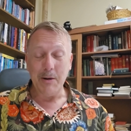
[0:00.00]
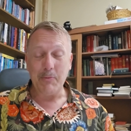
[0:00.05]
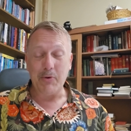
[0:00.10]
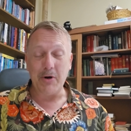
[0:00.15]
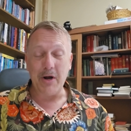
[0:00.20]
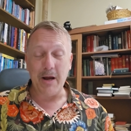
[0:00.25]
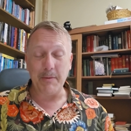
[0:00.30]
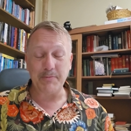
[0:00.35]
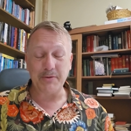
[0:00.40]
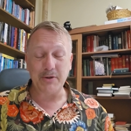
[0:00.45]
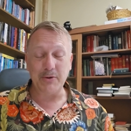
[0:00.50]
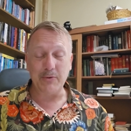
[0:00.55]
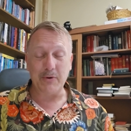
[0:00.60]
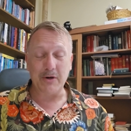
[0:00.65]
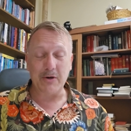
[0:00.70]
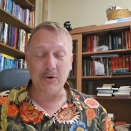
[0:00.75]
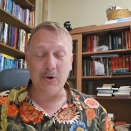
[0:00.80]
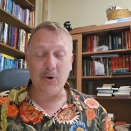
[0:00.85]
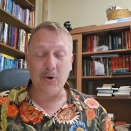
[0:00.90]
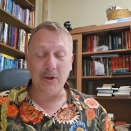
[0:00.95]
perhaps you
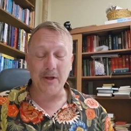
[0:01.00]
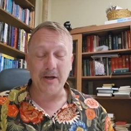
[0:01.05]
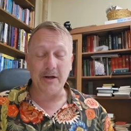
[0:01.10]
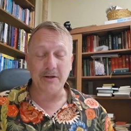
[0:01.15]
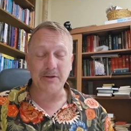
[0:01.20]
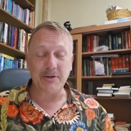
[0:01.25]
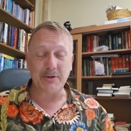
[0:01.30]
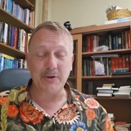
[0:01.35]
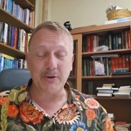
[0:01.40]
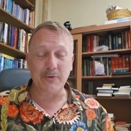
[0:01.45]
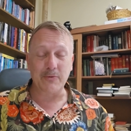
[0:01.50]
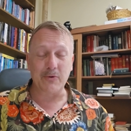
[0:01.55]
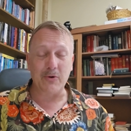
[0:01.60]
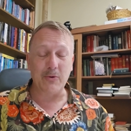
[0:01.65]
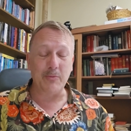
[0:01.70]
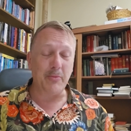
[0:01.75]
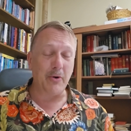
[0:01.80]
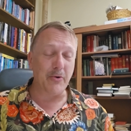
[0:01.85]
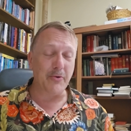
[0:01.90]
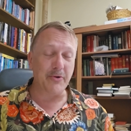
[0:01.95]
are calling us to
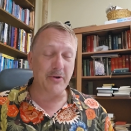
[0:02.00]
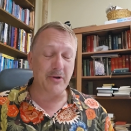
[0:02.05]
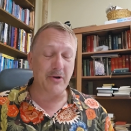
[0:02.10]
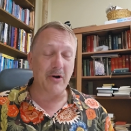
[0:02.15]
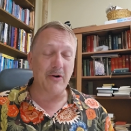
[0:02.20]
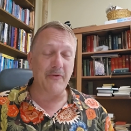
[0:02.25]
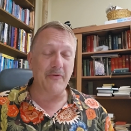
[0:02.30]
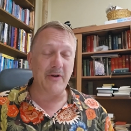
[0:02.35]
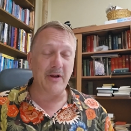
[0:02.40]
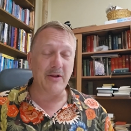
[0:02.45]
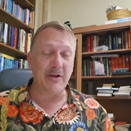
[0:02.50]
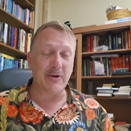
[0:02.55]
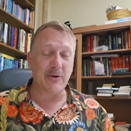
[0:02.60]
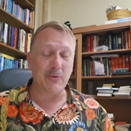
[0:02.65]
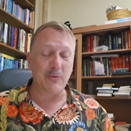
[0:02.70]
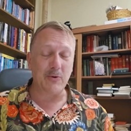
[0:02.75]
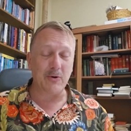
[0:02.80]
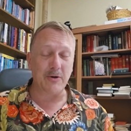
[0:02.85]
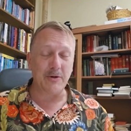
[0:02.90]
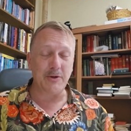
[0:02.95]
grow both in our faith
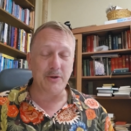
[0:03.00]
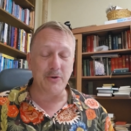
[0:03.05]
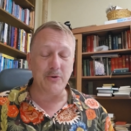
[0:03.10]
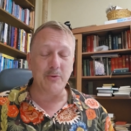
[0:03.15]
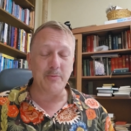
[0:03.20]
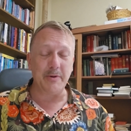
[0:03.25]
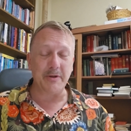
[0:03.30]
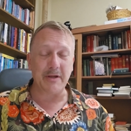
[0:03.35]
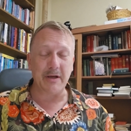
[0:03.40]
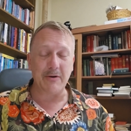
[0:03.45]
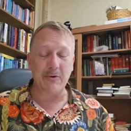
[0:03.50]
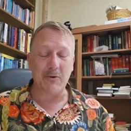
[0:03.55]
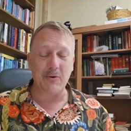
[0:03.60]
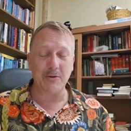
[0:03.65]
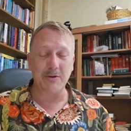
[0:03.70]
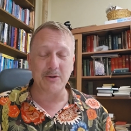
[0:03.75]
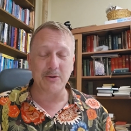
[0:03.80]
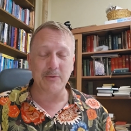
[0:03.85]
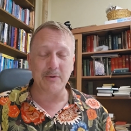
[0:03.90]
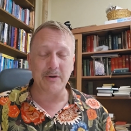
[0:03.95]
toward you, but then
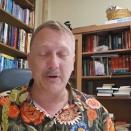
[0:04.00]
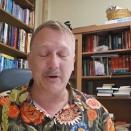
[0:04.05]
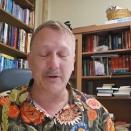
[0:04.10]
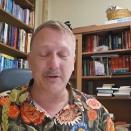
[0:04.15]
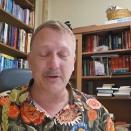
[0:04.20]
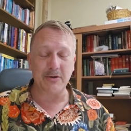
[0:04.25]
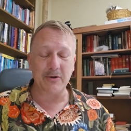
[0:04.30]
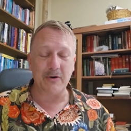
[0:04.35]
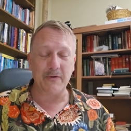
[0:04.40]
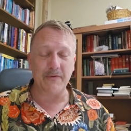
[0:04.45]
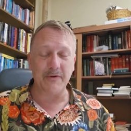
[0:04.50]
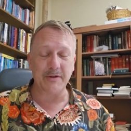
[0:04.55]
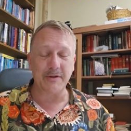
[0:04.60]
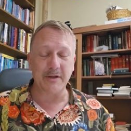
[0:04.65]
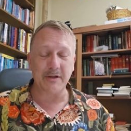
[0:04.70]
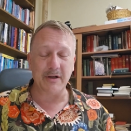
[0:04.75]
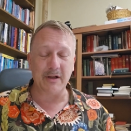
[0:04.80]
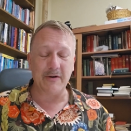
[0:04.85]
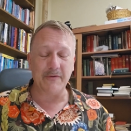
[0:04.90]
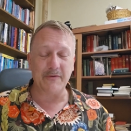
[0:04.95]
also in our service
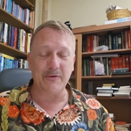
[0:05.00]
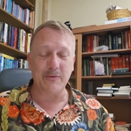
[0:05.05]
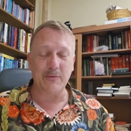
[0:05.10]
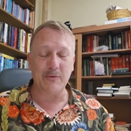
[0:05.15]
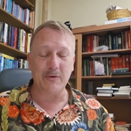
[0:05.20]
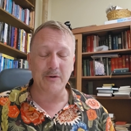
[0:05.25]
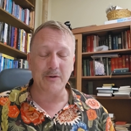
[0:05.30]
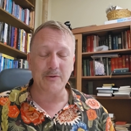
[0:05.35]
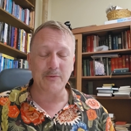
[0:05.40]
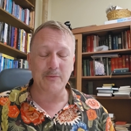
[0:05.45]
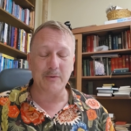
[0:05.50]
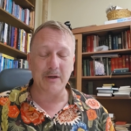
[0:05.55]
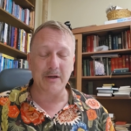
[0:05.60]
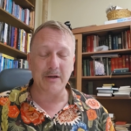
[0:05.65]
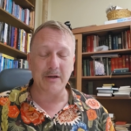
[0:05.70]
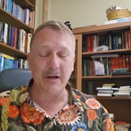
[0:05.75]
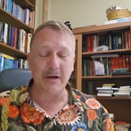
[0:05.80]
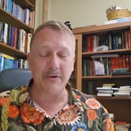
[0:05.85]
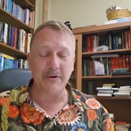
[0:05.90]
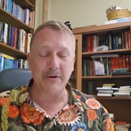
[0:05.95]
and love towards one
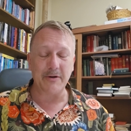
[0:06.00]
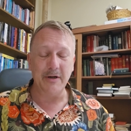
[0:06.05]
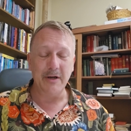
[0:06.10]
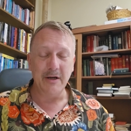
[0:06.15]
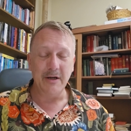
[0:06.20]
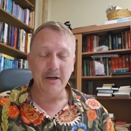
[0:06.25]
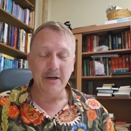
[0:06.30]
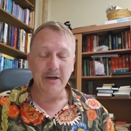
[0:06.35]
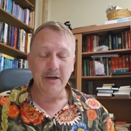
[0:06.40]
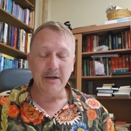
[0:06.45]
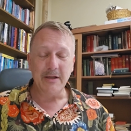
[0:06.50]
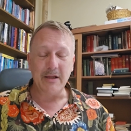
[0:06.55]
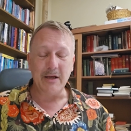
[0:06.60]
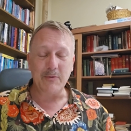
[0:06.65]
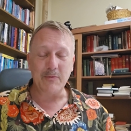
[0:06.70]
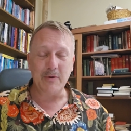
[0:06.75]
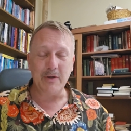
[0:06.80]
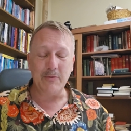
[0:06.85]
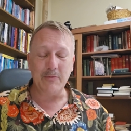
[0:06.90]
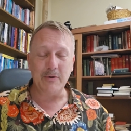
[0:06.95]
another
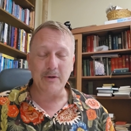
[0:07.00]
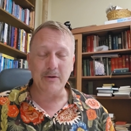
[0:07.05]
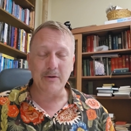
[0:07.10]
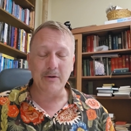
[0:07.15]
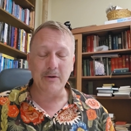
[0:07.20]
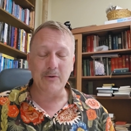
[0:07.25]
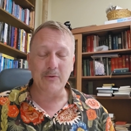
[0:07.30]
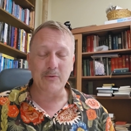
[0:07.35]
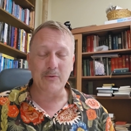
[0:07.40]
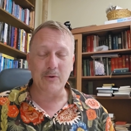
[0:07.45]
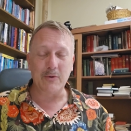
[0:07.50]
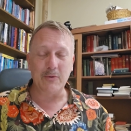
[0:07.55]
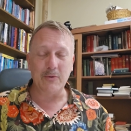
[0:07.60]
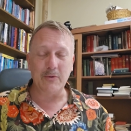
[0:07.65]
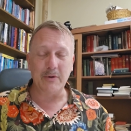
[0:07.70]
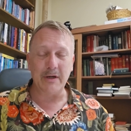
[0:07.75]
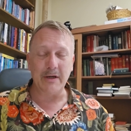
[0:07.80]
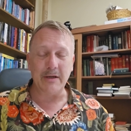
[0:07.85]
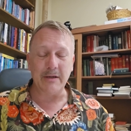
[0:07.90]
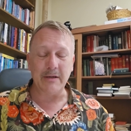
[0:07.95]
that we would
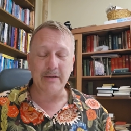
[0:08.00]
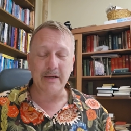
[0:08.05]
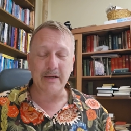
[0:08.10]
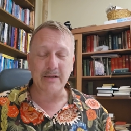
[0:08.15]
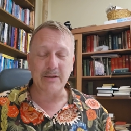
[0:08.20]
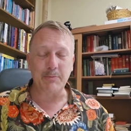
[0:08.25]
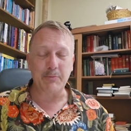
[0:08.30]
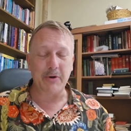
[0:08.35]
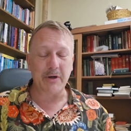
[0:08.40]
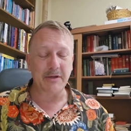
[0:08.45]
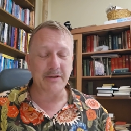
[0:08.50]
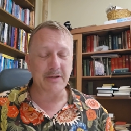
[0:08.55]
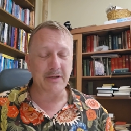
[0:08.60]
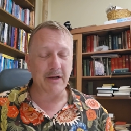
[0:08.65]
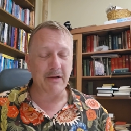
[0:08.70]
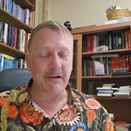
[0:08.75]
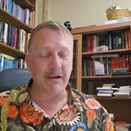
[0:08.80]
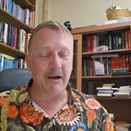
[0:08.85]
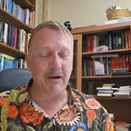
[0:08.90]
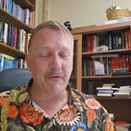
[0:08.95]
grow in
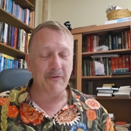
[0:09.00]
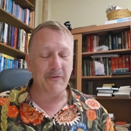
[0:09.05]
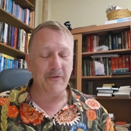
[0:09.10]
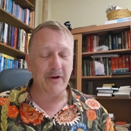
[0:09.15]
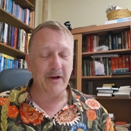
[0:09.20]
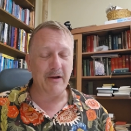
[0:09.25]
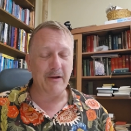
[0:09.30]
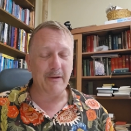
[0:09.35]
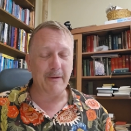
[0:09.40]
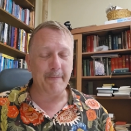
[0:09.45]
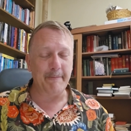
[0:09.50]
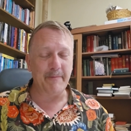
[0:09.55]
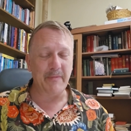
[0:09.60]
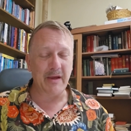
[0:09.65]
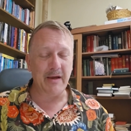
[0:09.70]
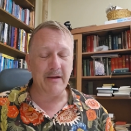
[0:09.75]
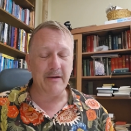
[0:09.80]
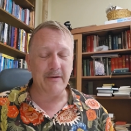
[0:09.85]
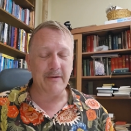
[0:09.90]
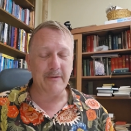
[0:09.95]
expressing that faith
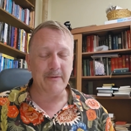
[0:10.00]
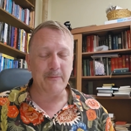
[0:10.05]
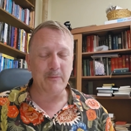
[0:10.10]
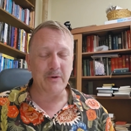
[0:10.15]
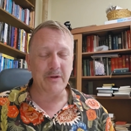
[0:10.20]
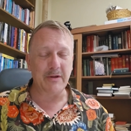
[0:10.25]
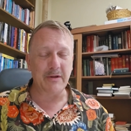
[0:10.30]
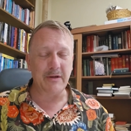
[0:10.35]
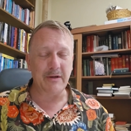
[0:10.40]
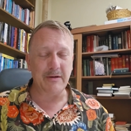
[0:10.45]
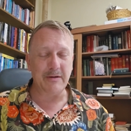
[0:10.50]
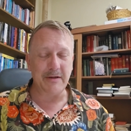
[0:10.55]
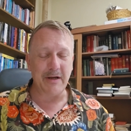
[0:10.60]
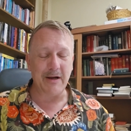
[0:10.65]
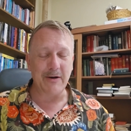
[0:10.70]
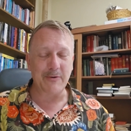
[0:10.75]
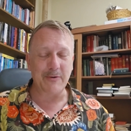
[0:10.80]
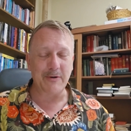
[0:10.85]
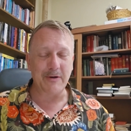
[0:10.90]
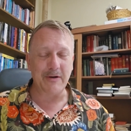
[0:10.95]
in with the
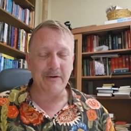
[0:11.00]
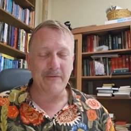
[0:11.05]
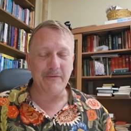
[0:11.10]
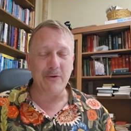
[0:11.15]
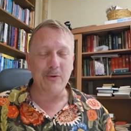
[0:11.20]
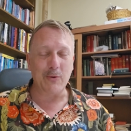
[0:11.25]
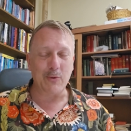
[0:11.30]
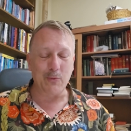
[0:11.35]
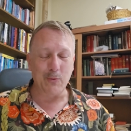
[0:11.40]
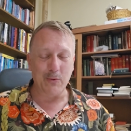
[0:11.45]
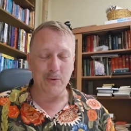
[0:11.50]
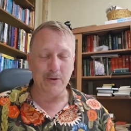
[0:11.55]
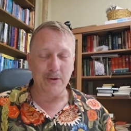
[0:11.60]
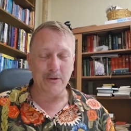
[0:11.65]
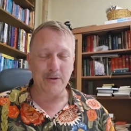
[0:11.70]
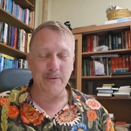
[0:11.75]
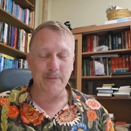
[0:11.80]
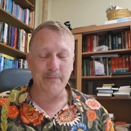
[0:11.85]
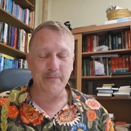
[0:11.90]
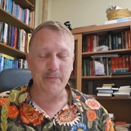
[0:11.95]
integrity of your
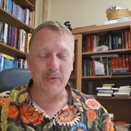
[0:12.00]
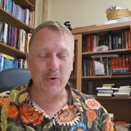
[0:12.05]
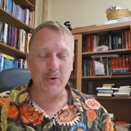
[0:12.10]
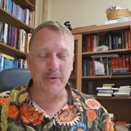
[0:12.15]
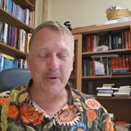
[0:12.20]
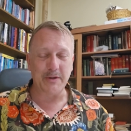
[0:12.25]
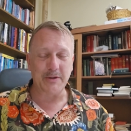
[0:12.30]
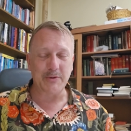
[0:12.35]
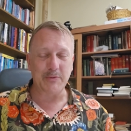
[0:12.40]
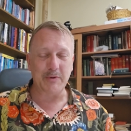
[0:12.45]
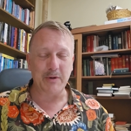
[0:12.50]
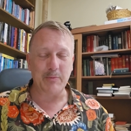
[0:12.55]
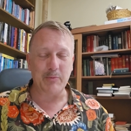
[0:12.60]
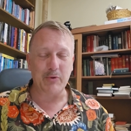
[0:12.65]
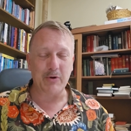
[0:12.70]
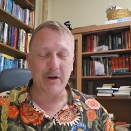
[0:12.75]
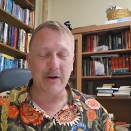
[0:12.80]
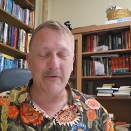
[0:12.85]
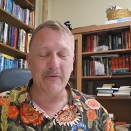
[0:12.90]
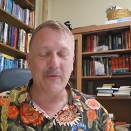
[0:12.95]
word. All this we
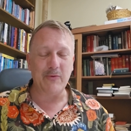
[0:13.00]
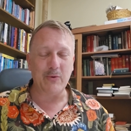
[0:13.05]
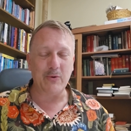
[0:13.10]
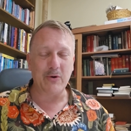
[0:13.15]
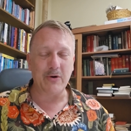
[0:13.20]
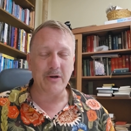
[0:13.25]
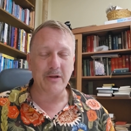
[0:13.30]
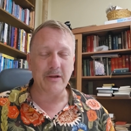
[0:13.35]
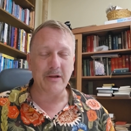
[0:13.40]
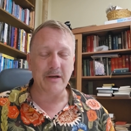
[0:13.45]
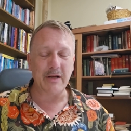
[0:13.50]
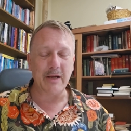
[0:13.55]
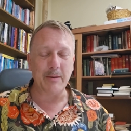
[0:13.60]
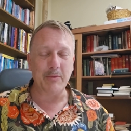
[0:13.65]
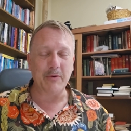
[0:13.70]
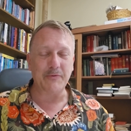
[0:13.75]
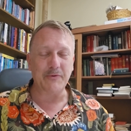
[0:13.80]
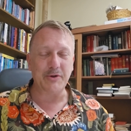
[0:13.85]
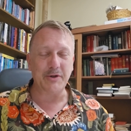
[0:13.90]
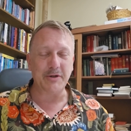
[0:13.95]
pray for in the name
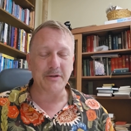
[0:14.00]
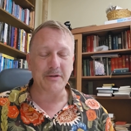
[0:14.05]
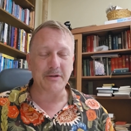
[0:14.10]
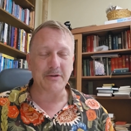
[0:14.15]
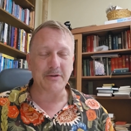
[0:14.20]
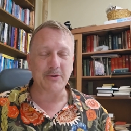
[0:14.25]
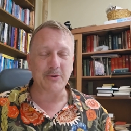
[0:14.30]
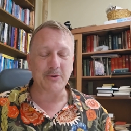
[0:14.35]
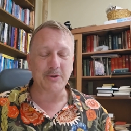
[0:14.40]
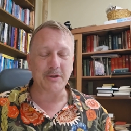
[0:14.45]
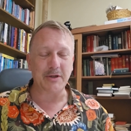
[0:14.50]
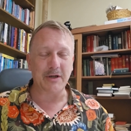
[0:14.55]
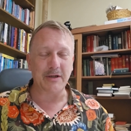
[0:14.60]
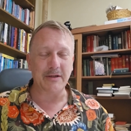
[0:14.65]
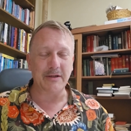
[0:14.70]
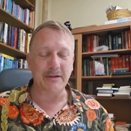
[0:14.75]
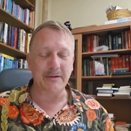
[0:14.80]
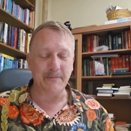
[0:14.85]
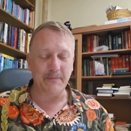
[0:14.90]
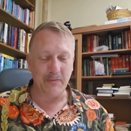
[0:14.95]
of Jesus, your Son.
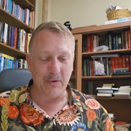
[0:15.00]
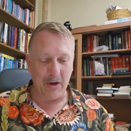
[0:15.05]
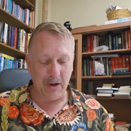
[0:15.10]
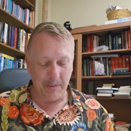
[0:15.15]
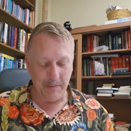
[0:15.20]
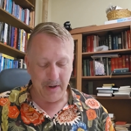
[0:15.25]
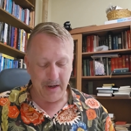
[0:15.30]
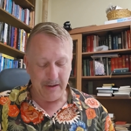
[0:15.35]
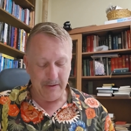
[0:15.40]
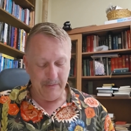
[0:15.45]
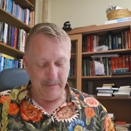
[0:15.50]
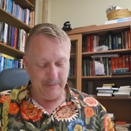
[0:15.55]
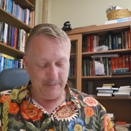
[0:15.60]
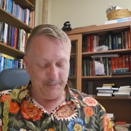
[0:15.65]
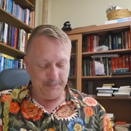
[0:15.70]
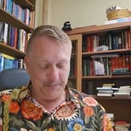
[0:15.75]
Amen.